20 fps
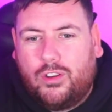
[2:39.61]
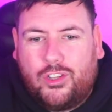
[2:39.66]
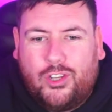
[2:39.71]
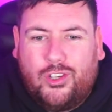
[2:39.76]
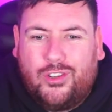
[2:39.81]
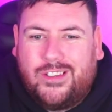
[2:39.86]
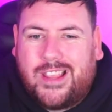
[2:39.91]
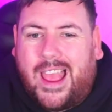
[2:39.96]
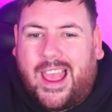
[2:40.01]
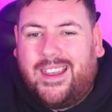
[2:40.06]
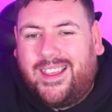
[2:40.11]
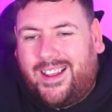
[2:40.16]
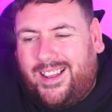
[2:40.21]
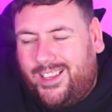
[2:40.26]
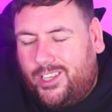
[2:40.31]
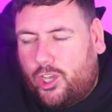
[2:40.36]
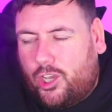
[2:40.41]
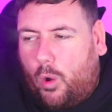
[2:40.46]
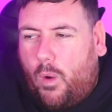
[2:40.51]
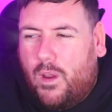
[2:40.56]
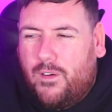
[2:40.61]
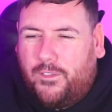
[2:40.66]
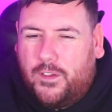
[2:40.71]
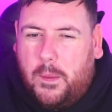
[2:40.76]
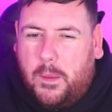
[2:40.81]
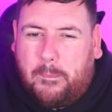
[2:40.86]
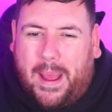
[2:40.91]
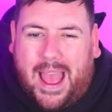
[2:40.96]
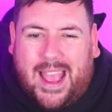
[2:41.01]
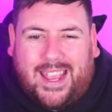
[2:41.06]
technically go over the
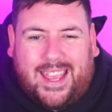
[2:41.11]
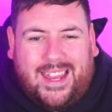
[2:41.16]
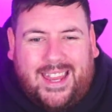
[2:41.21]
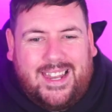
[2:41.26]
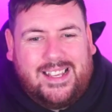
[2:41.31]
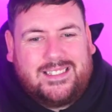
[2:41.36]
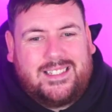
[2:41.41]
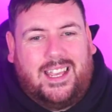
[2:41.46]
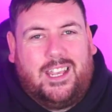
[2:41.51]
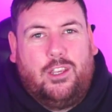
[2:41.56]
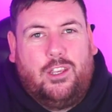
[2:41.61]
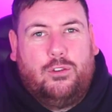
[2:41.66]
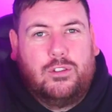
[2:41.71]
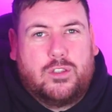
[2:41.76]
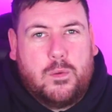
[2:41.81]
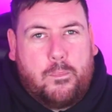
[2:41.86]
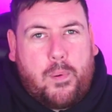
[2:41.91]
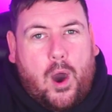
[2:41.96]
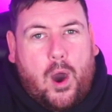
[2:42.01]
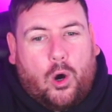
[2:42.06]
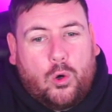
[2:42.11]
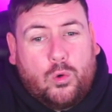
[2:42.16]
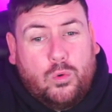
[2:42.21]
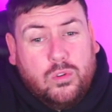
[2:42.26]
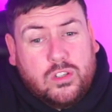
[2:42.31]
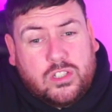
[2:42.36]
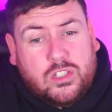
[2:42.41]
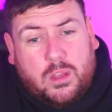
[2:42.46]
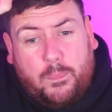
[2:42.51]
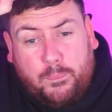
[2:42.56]
back unless they use the poles
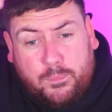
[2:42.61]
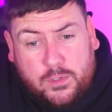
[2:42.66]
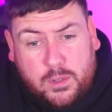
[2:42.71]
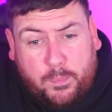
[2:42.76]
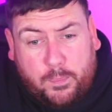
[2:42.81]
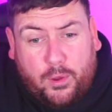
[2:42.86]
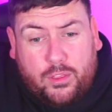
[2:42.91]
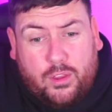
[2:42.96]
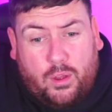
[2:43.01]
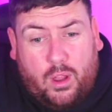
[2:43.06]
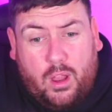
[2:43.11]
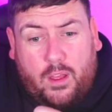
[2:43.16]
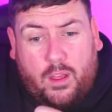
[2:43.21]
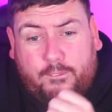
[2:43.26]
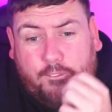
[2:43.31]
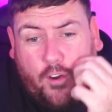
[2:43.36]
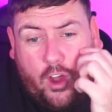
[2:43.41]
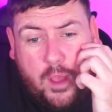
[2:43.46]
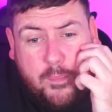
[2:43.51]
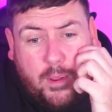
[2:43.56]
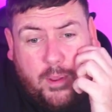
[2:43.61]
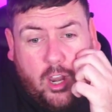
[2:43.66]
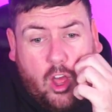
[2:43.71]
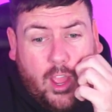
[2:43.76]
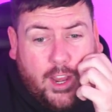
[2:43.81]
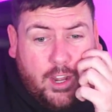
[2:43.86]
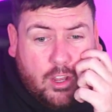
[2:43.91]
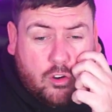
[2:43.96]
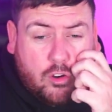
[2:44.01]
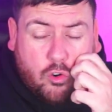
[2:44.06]
to put the fiber line
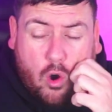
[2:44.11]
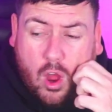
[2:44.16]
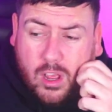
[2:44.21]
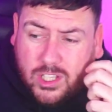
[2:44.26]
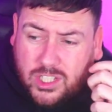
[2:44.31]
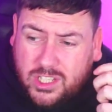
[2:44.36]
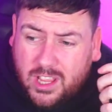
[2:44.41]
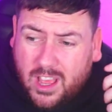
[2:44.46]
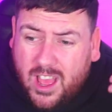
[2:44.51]
across.